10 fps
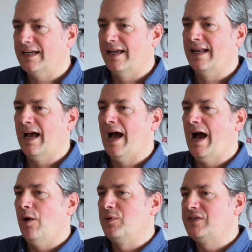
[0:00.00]
at
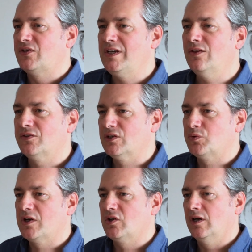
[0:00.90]
how we see the
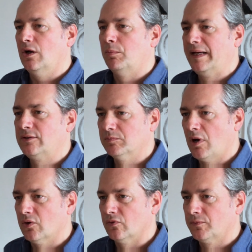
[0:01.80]
situation in our mental
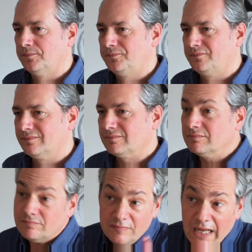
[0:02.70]
models.
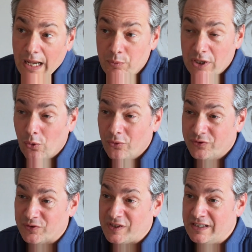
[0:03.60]
And we can
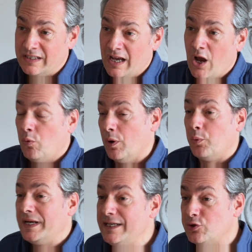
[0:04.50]
also see, well,
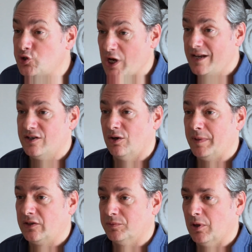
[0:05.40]
we need to change in our
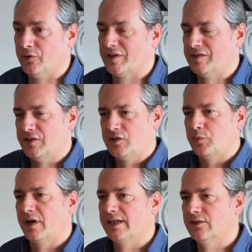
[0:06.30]
mental models, and this is
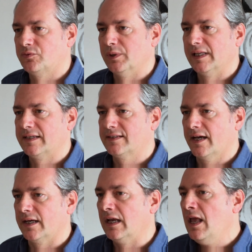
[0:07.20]
where it gets really
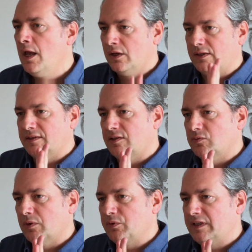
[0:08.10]
exciting. This is
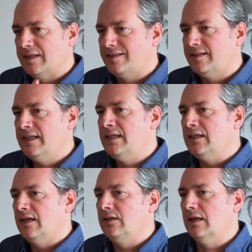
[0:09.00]
where you can
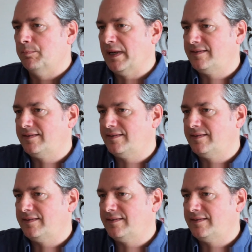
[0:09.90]
see, by